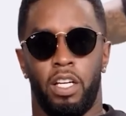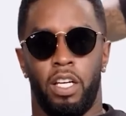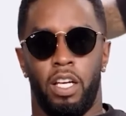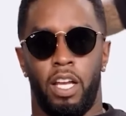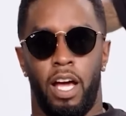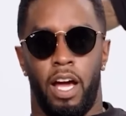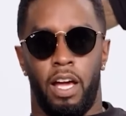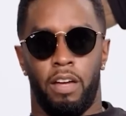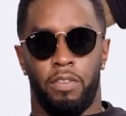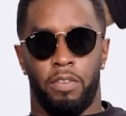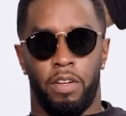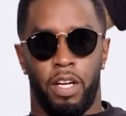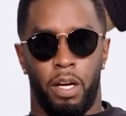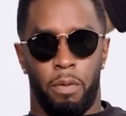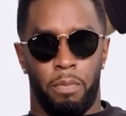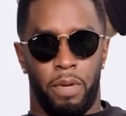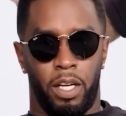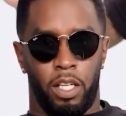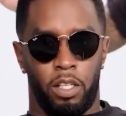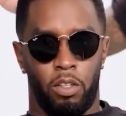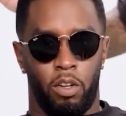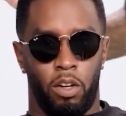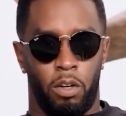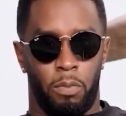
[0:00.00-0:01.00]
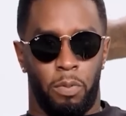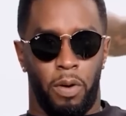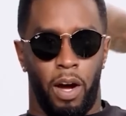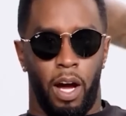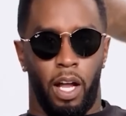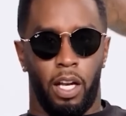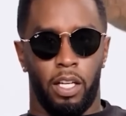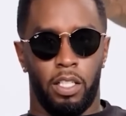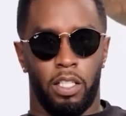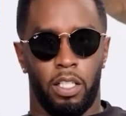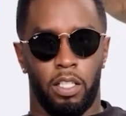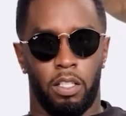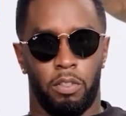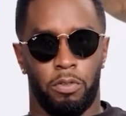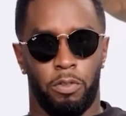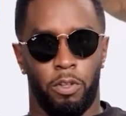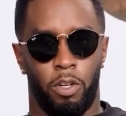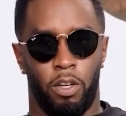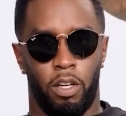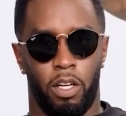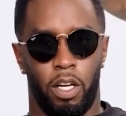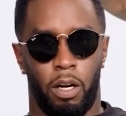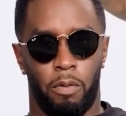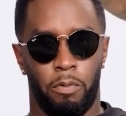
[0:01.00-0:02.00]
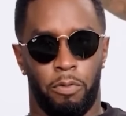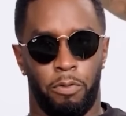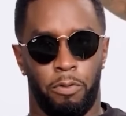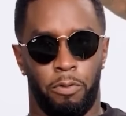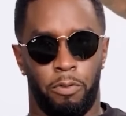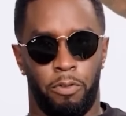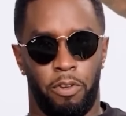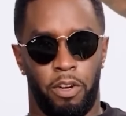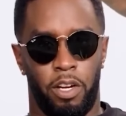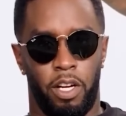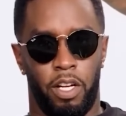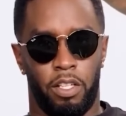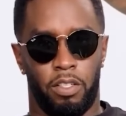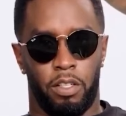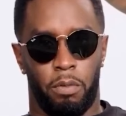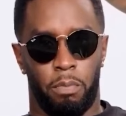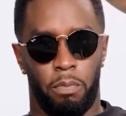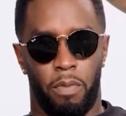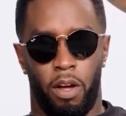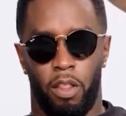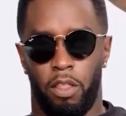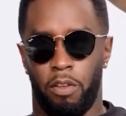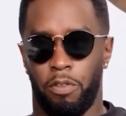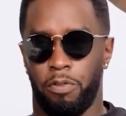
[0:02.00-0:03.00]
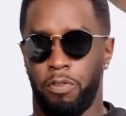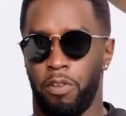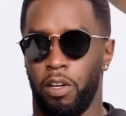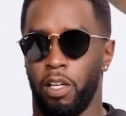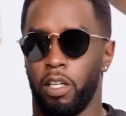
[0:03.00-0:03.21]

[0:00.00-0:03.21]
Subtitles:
dark. While Prince was trying to tear down the system,